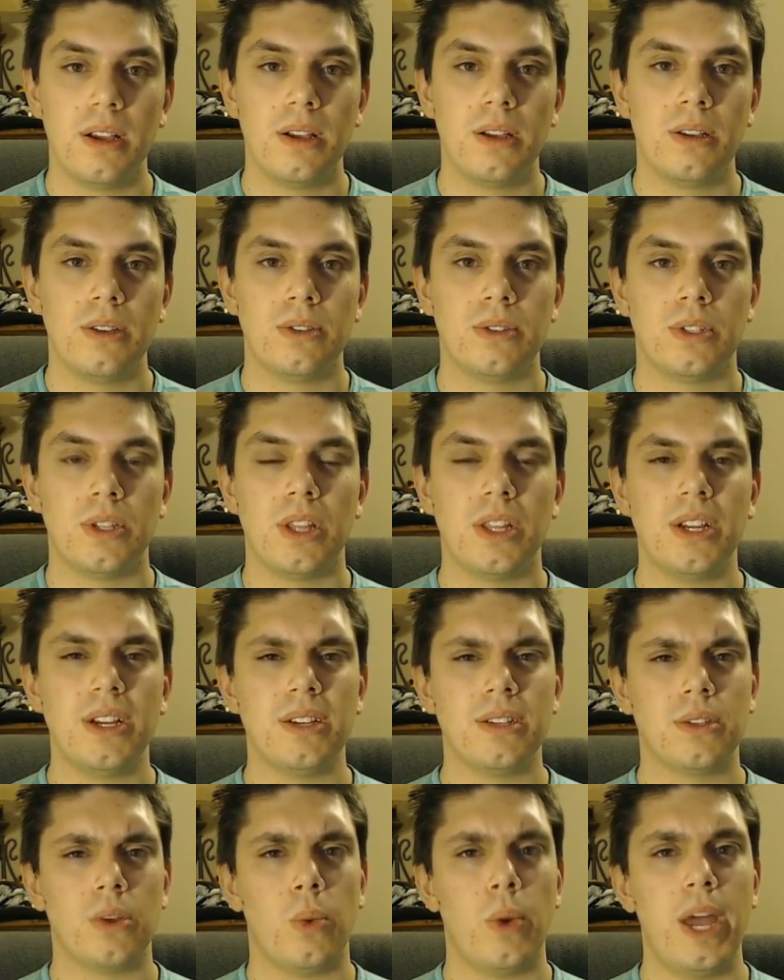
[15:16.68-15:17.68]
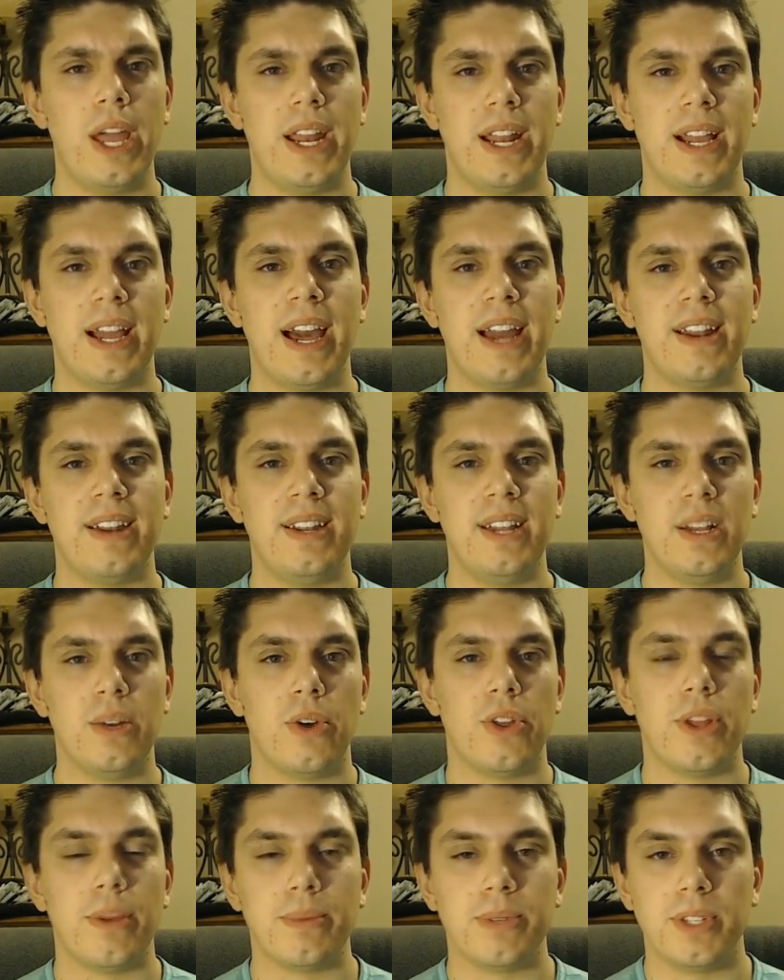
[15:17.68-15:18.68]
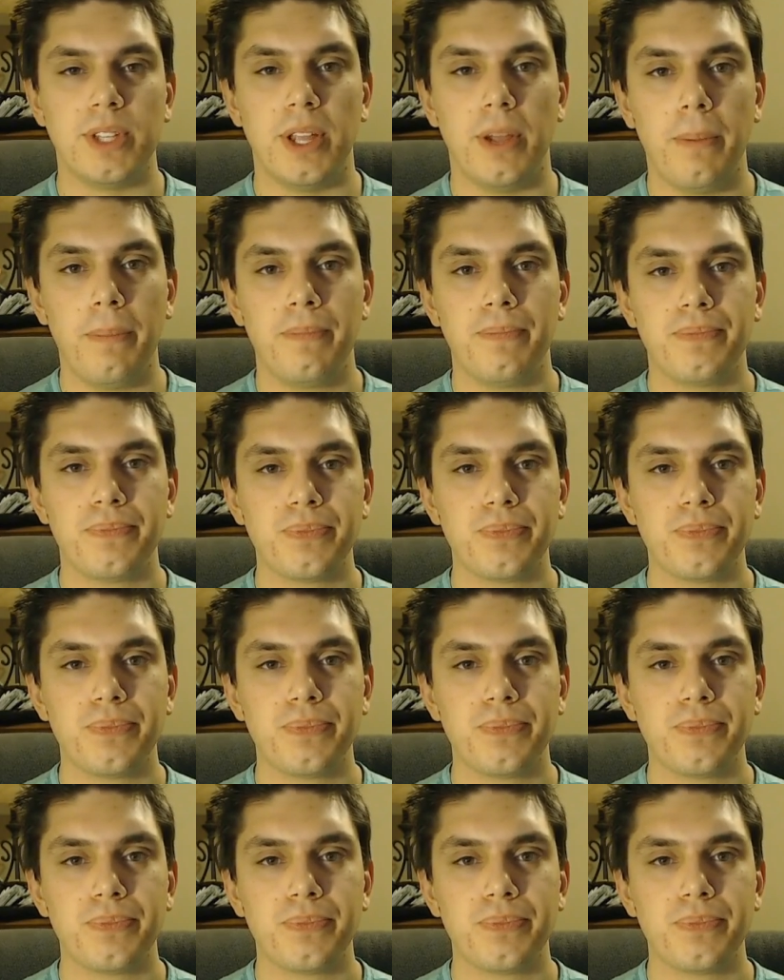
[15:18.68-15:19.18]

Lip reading: so there is a way to kind of deal with them still.